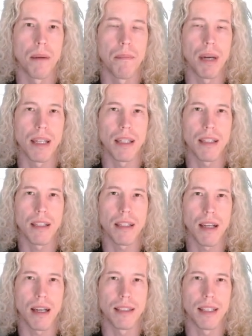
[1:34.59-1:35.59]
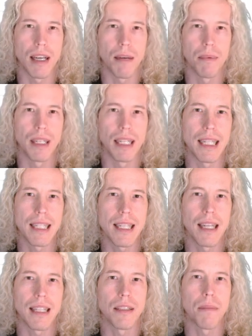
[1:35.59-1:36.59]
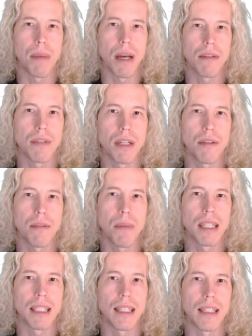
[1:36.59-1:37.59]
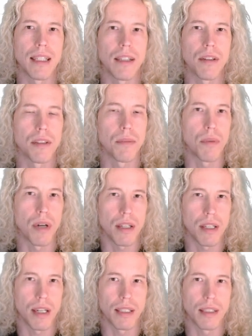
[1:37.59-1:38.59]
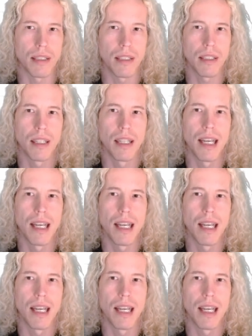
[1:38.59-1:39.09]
Back in the Style tab, let's select a background by clicking on the brush icon